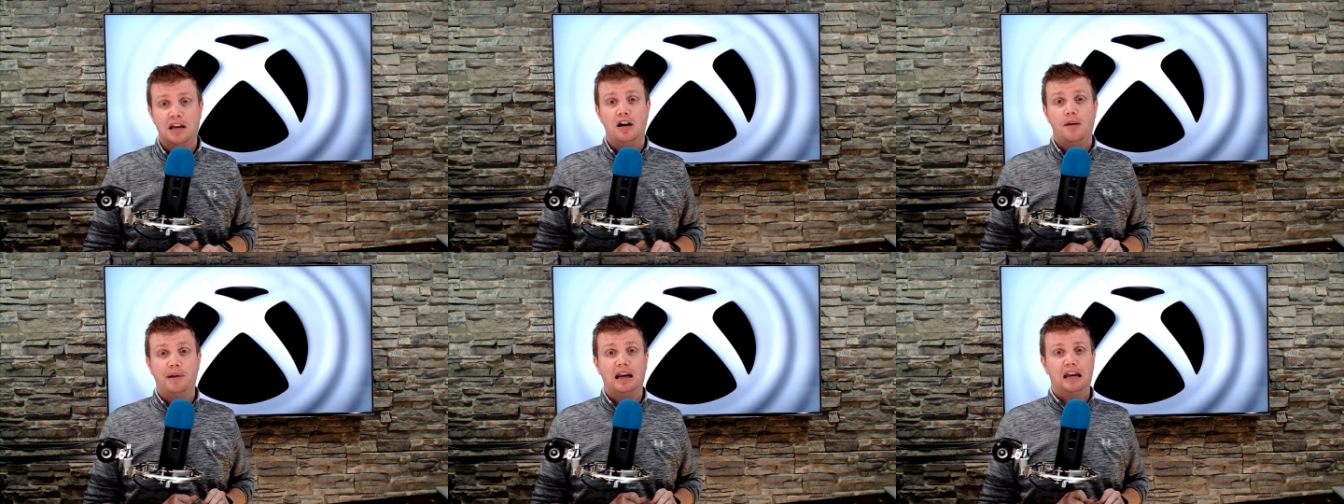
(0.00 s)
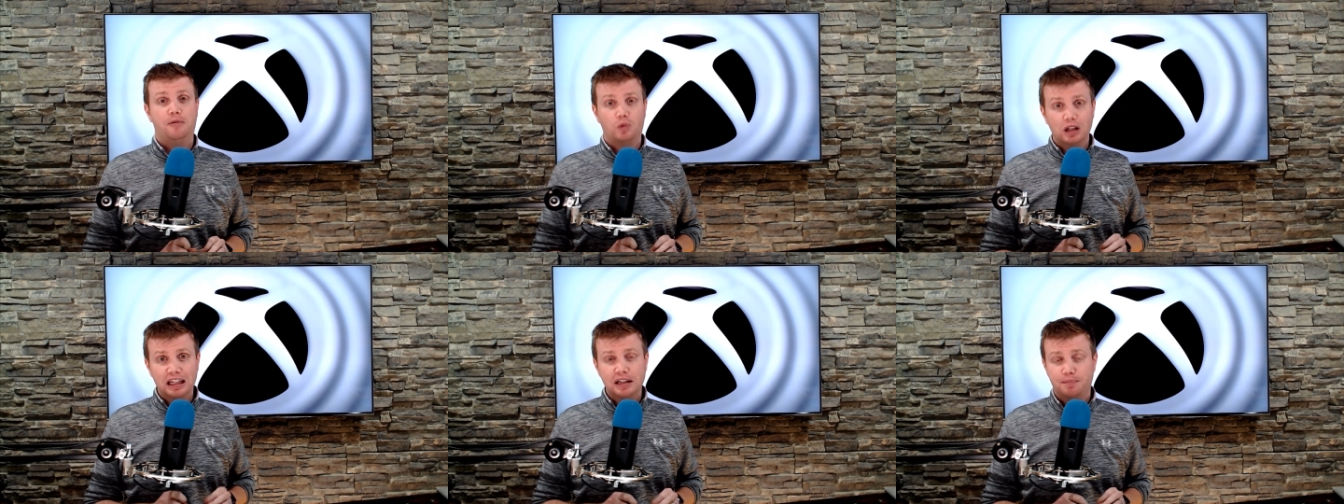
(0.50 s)
but it
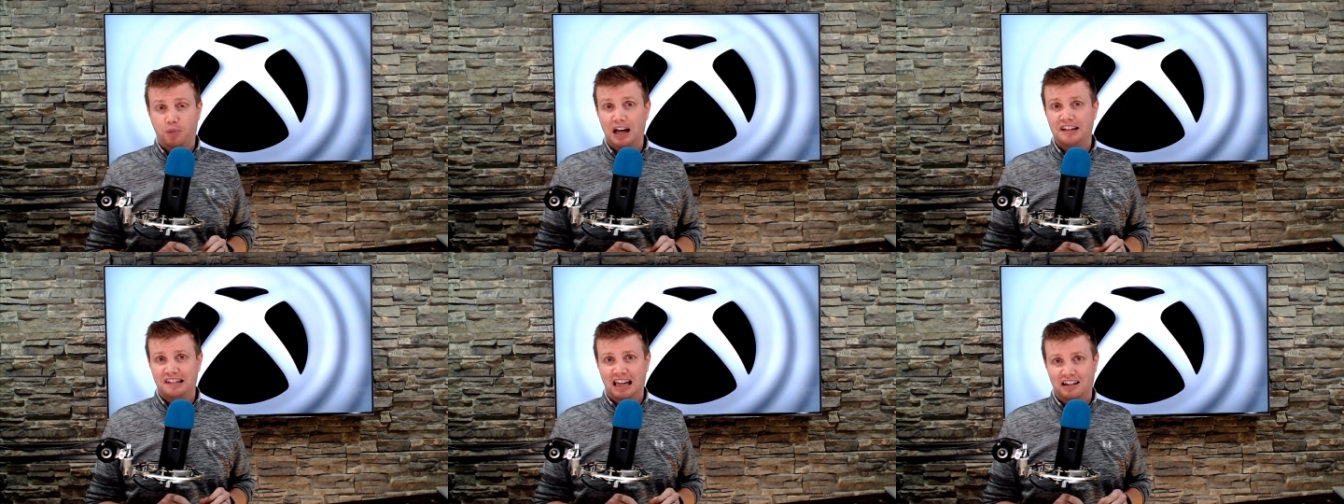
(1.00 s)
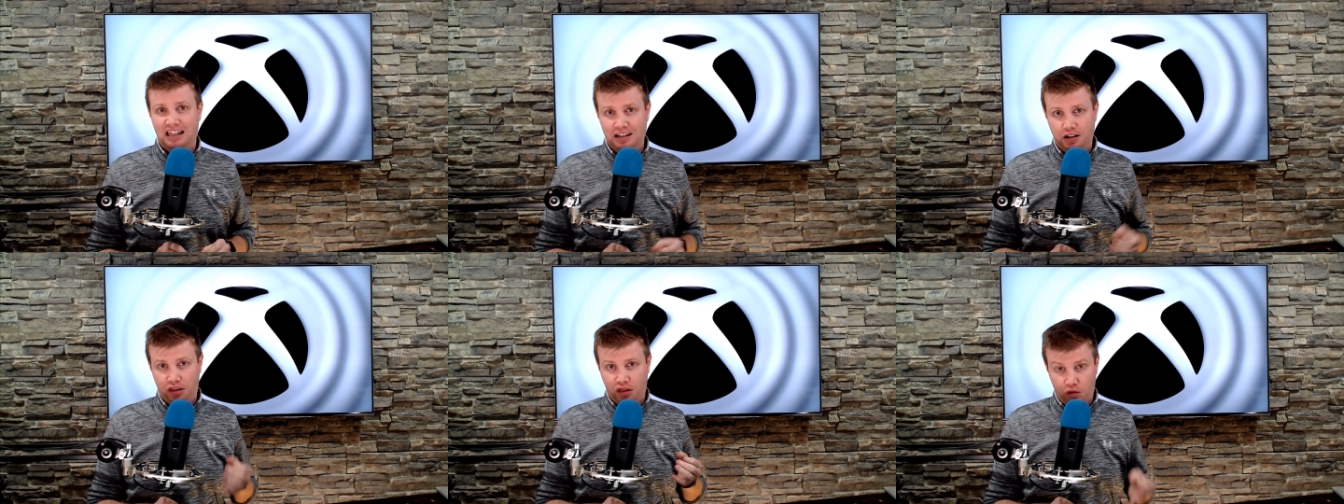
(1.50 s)
really breaks down
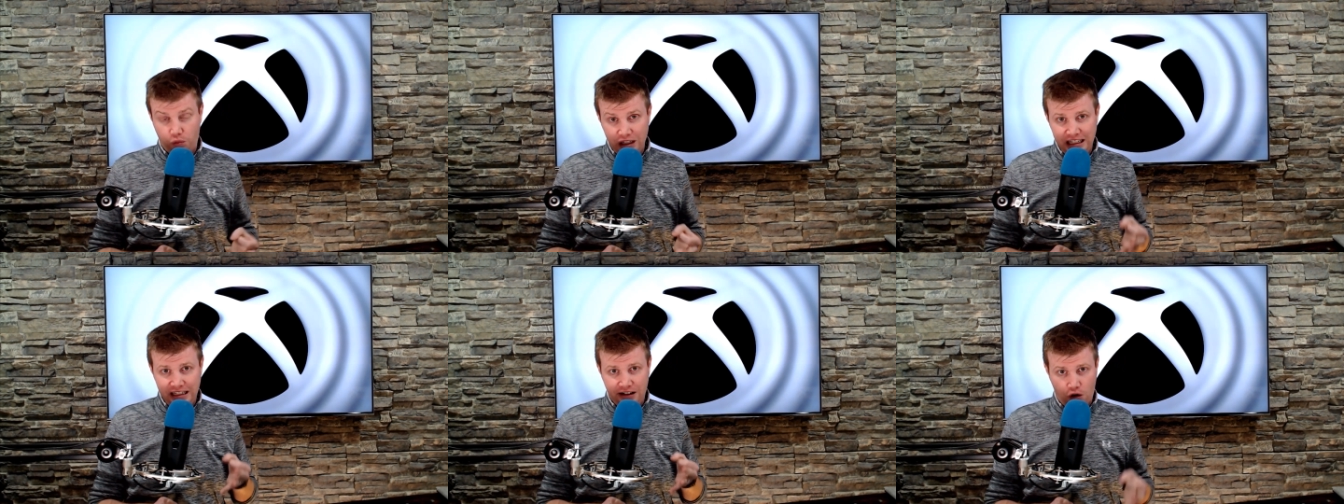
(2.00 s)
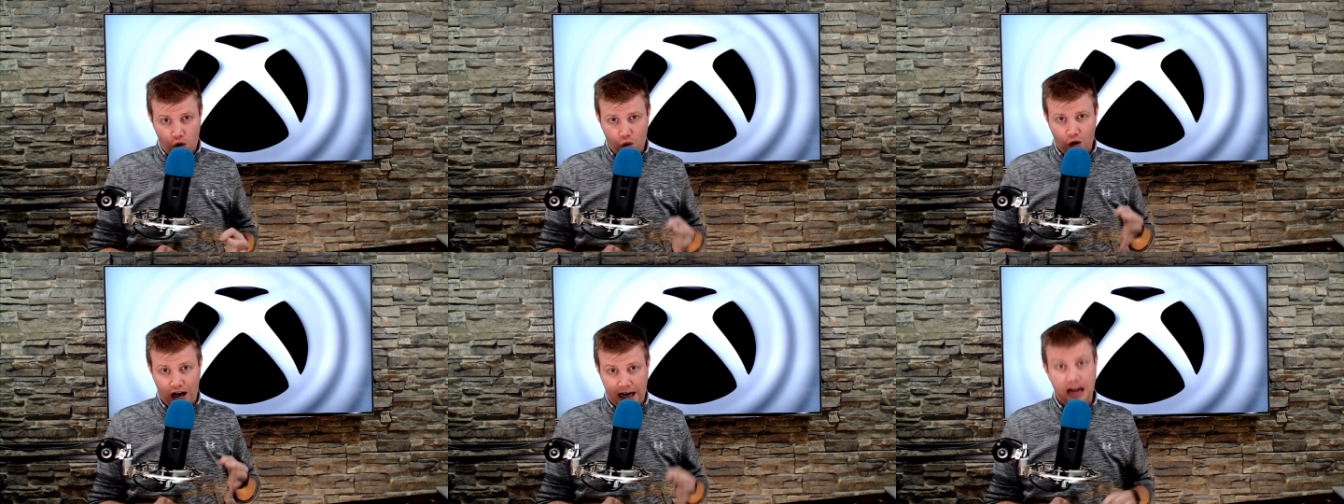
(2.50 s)
into three
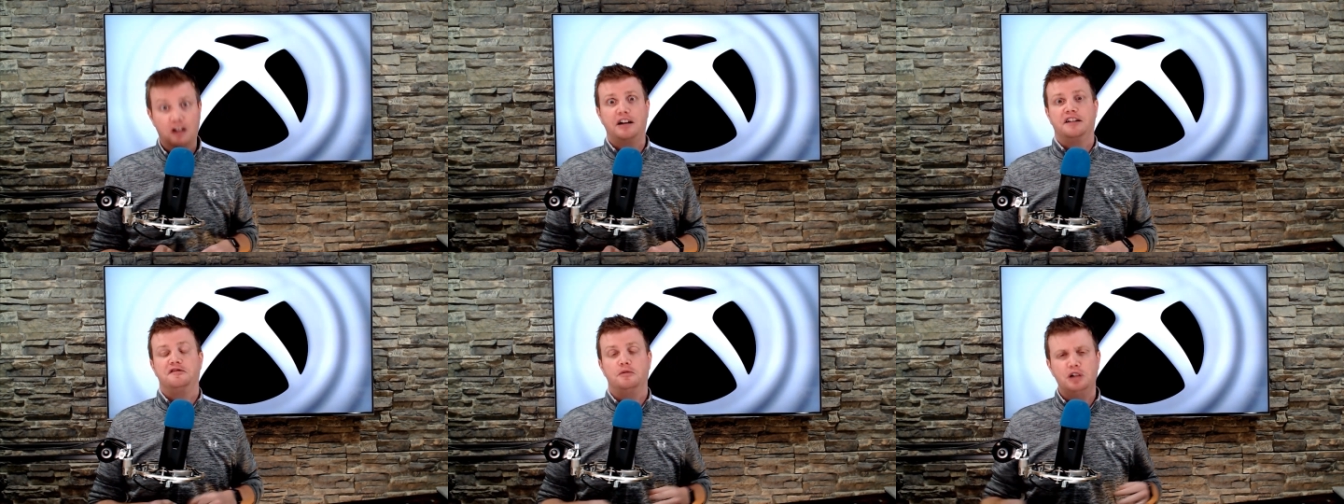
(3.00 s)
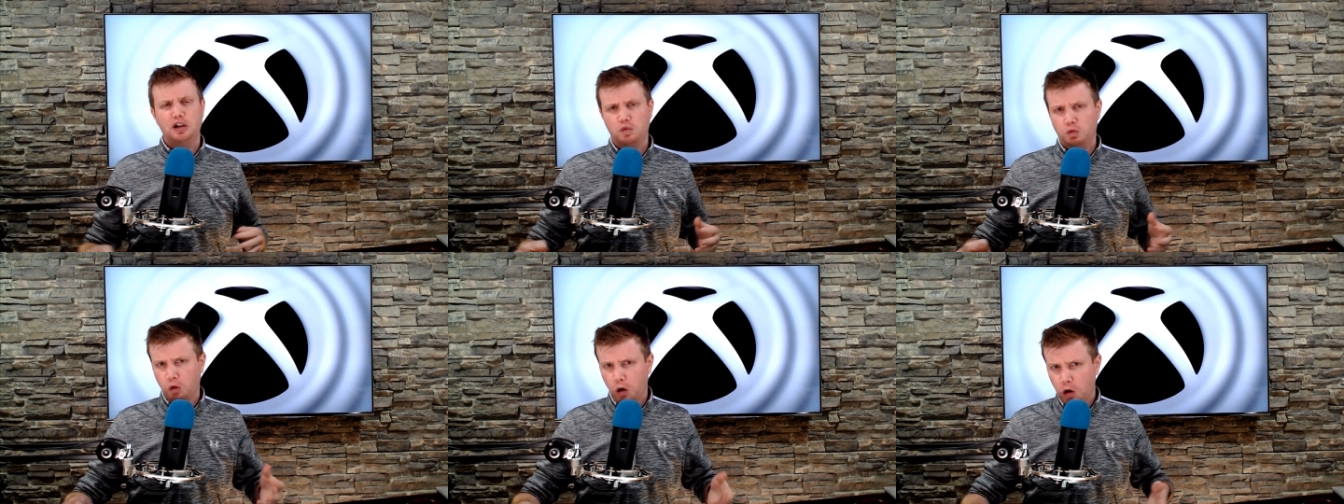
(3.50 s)
core areas. So I'm going to
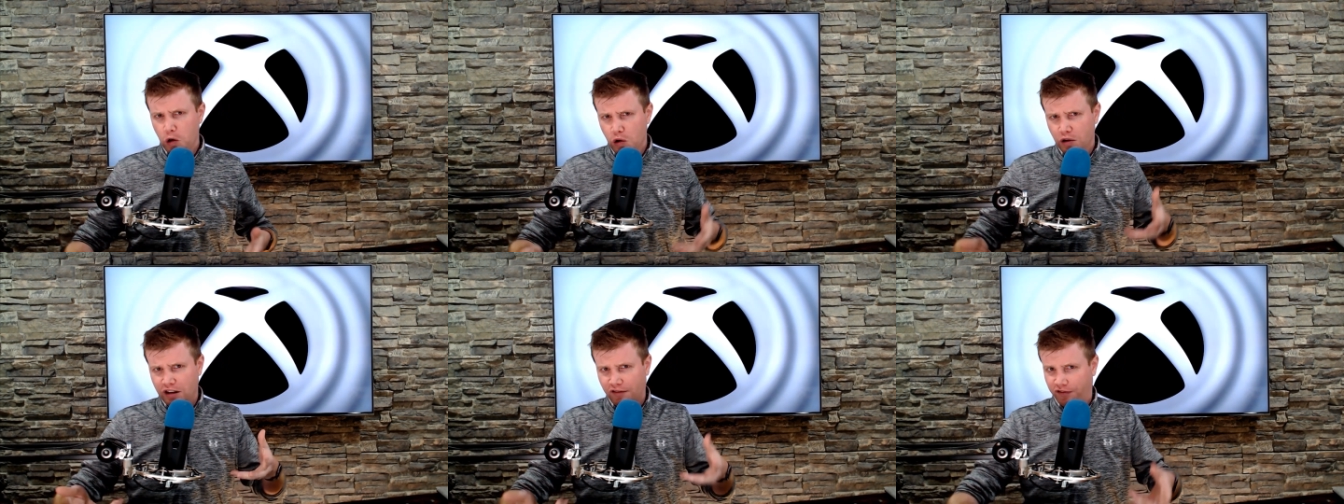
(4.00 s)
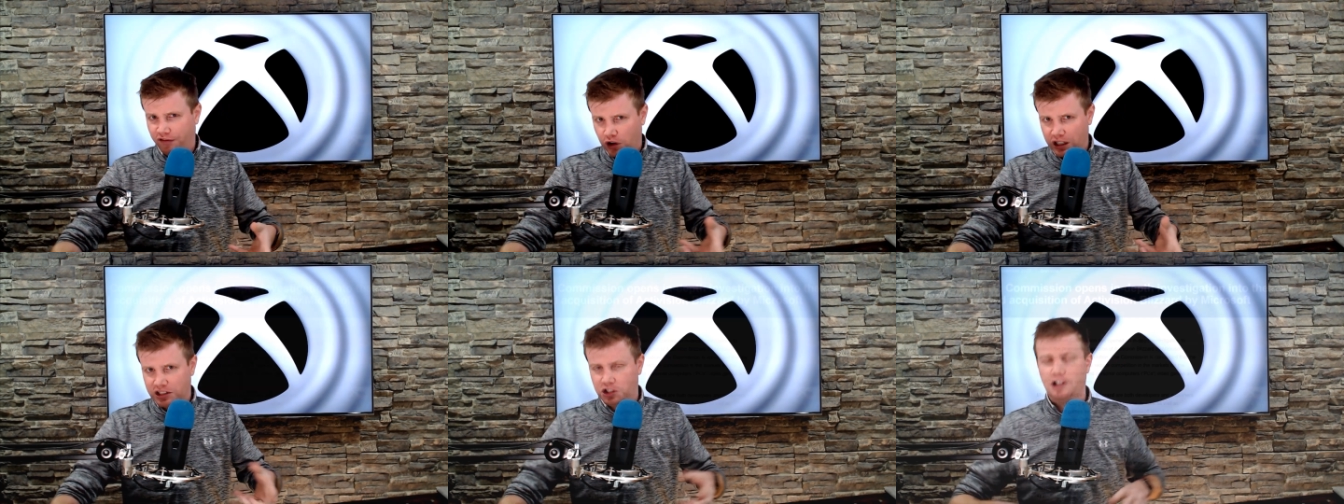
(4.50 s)
roll the
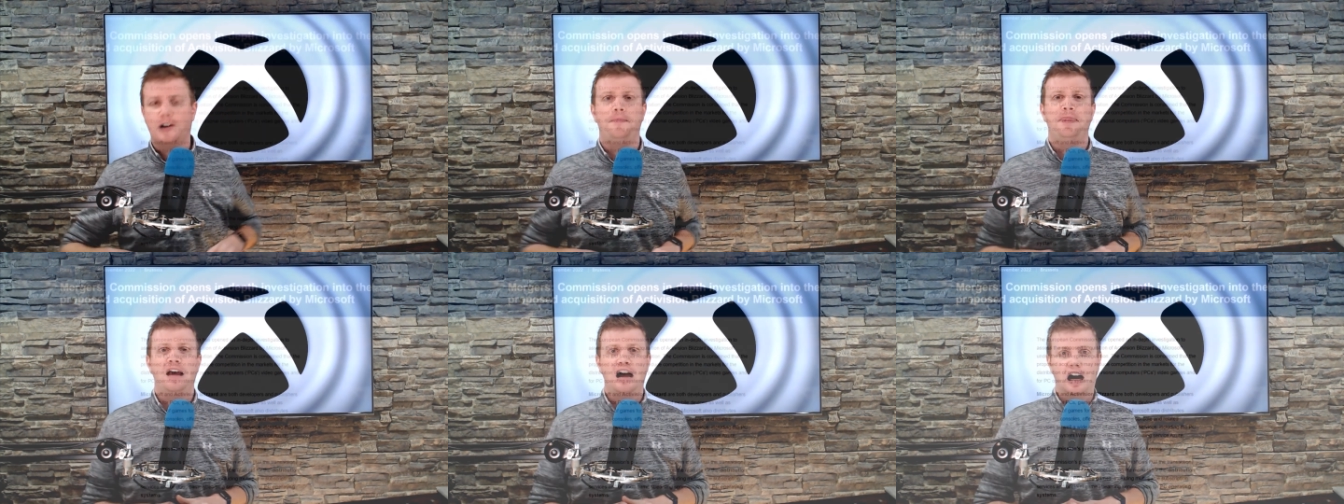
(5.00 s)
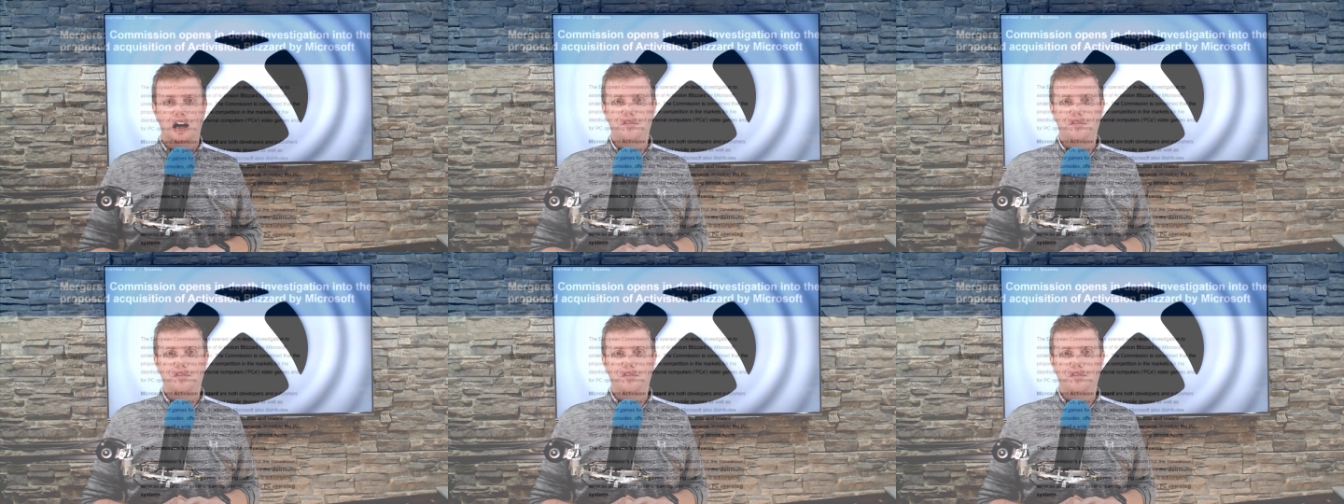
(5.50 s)
footage here of